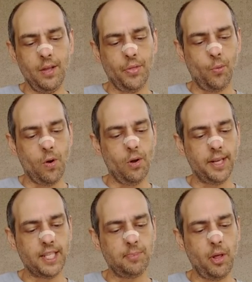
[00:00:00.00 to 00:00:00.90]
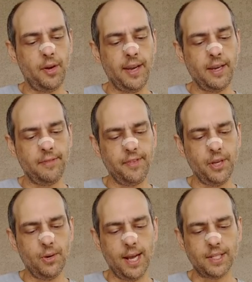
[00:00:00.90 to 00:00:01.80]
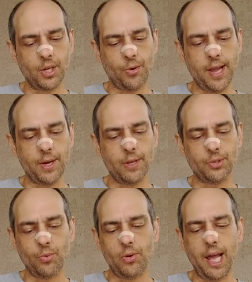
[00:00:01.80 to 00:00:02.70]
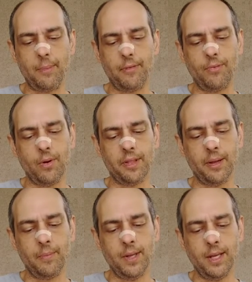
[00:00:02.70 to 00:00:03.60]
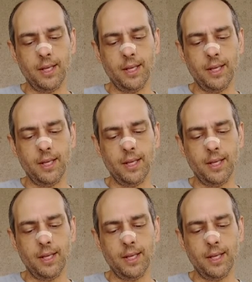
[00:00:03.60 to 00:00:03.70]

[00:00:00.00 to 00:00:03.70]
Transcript: The world exploded into view as the craterus rolled out before them.